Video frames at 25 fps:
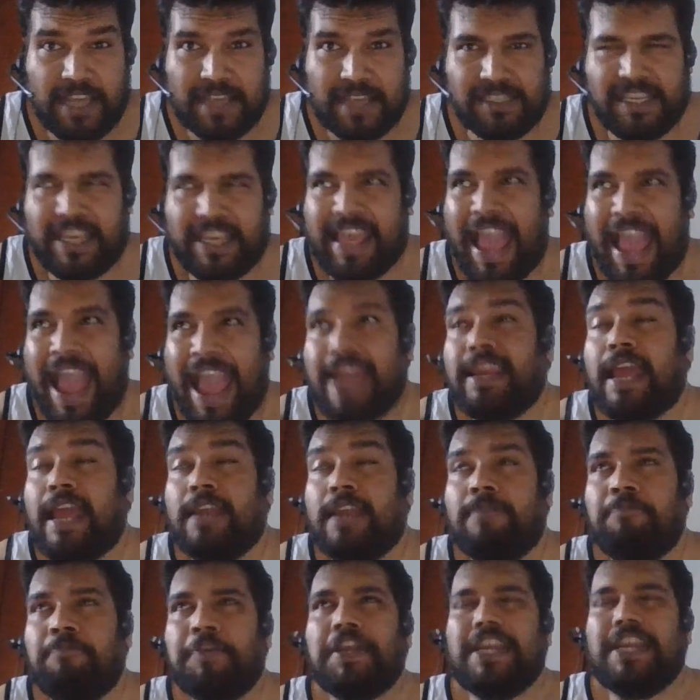Yes, he can,
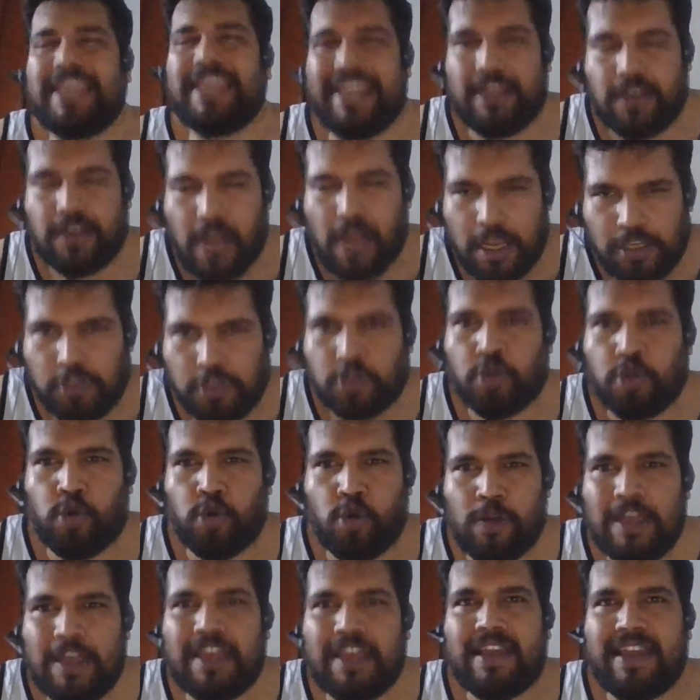and he does
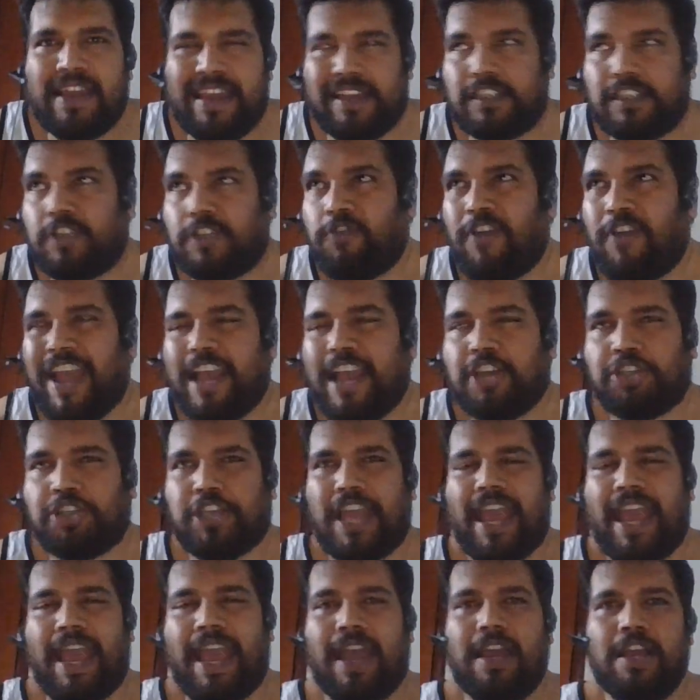do his fair
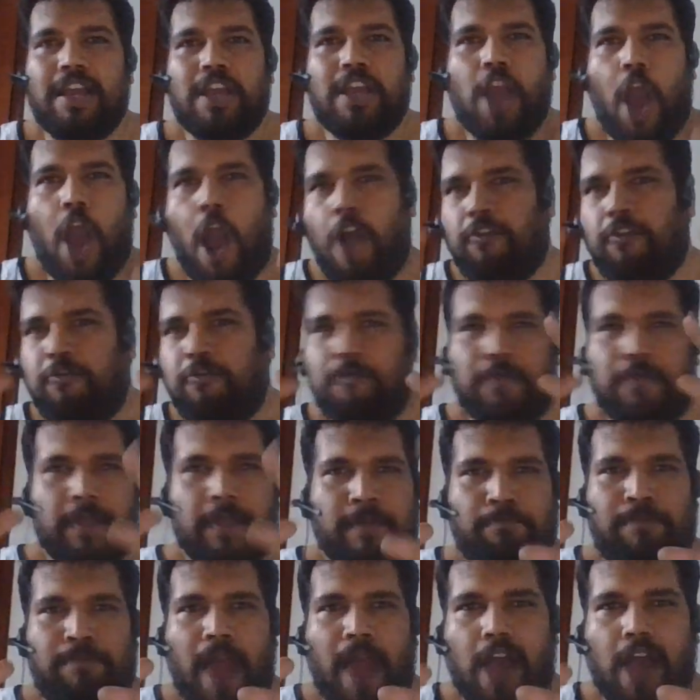share of
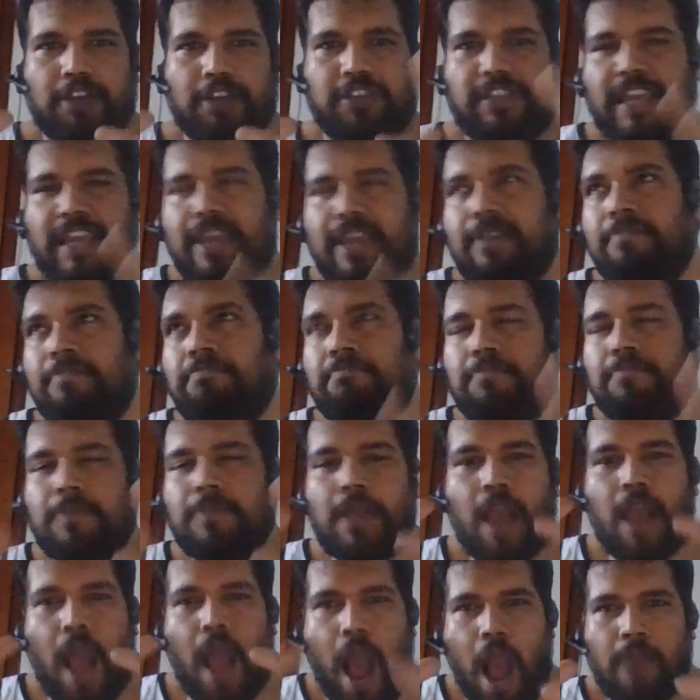blasting
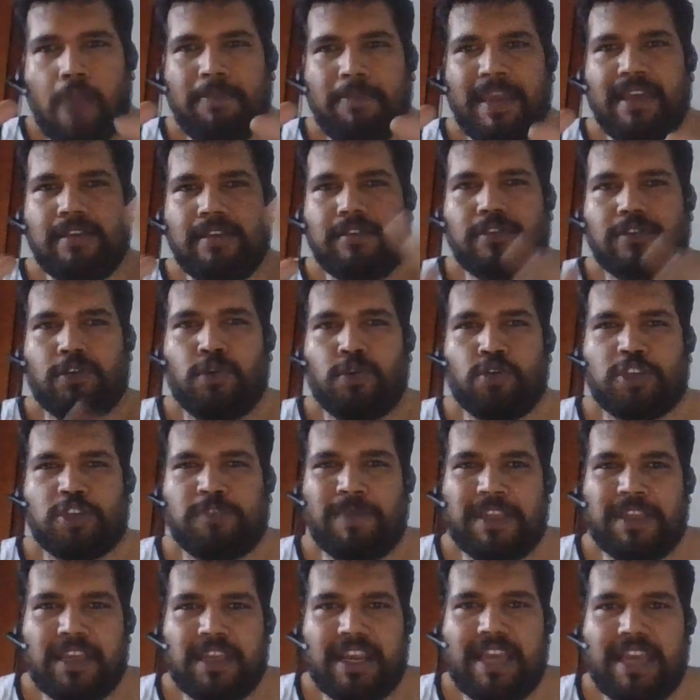armies to
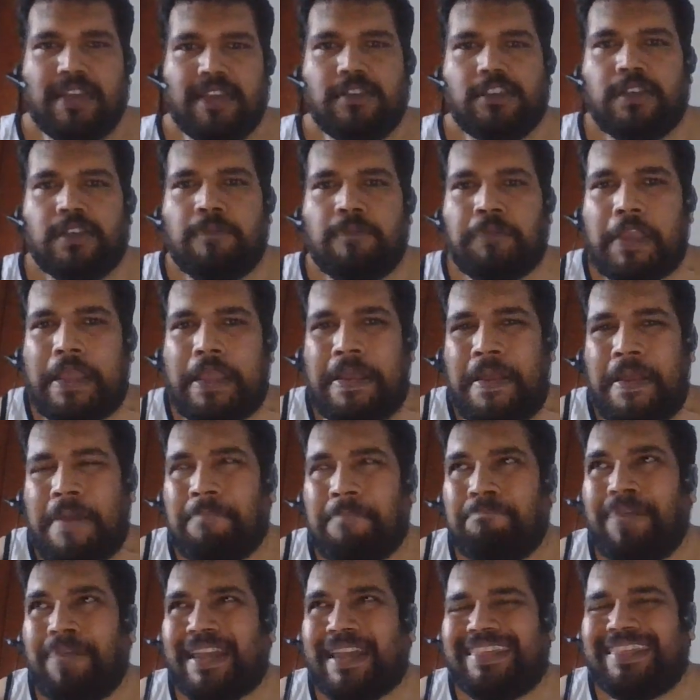smithereens.
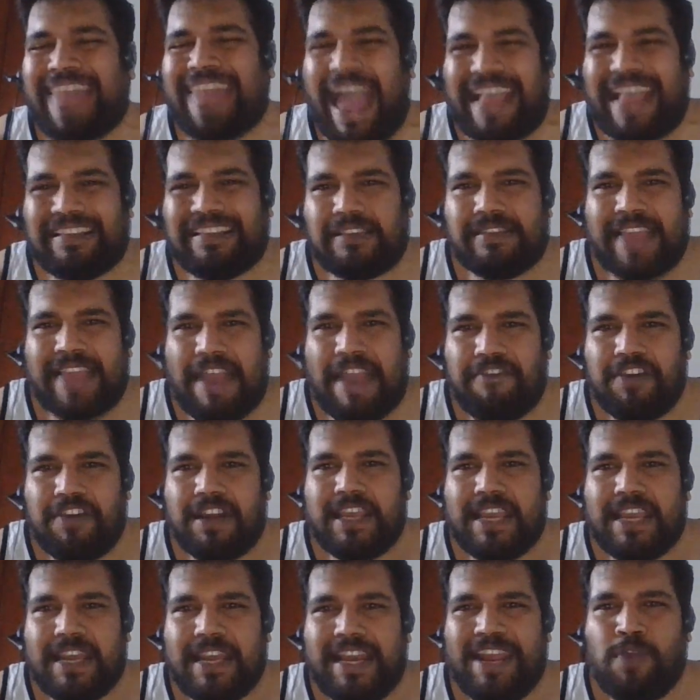But that's never
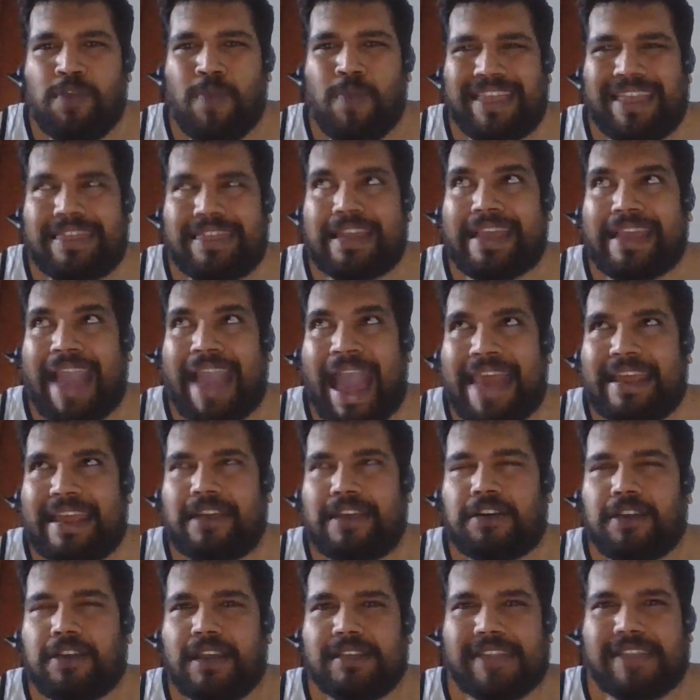really when the
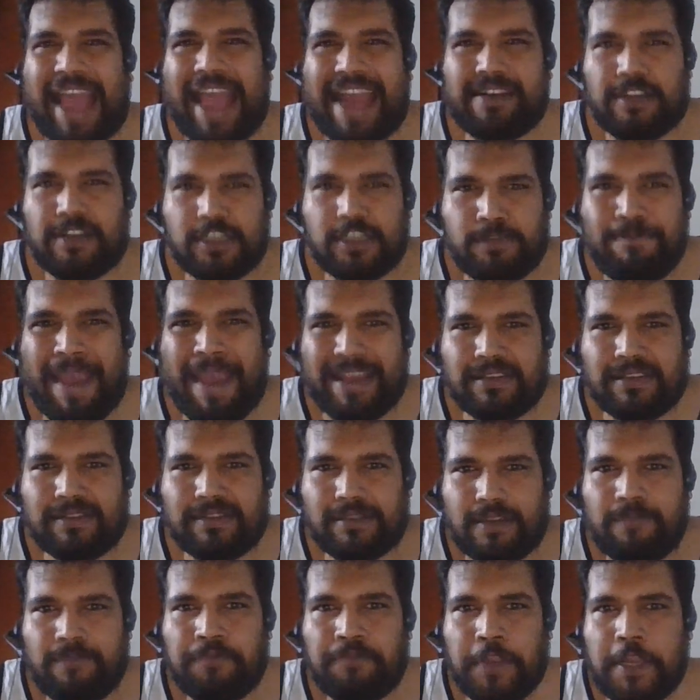character is at his
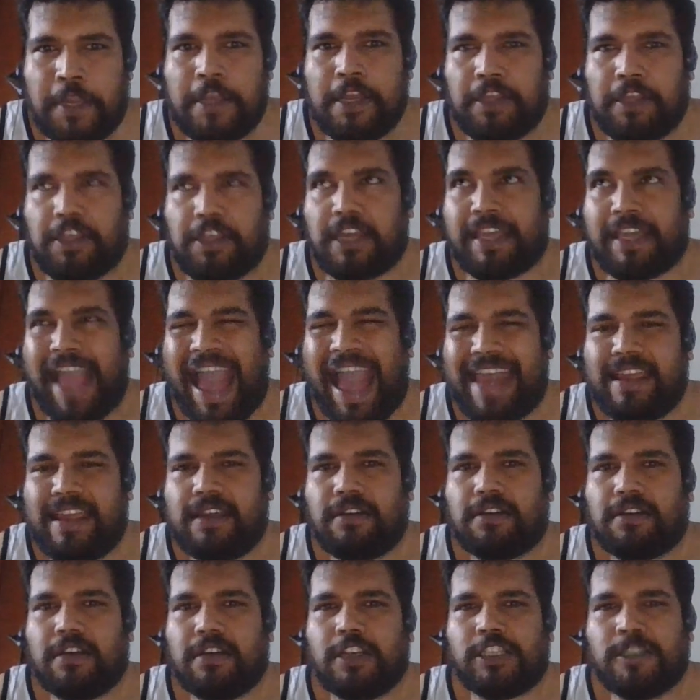best. The
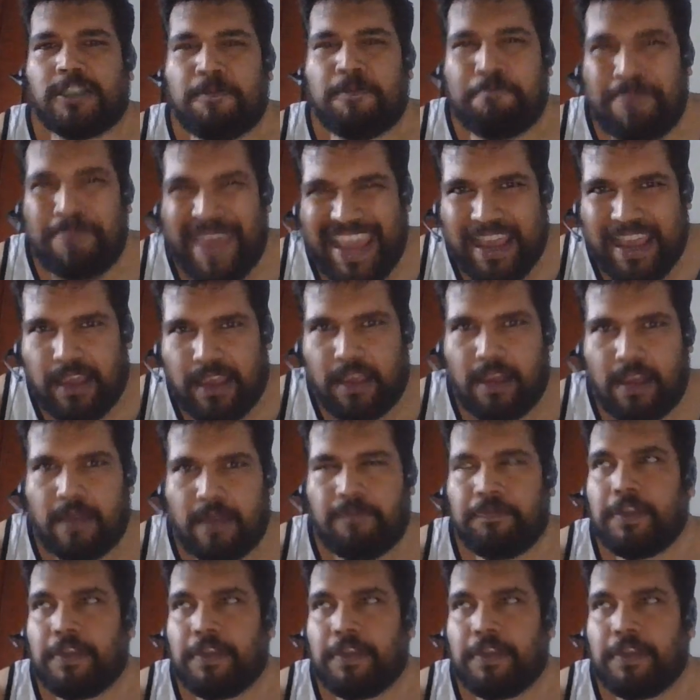character's peak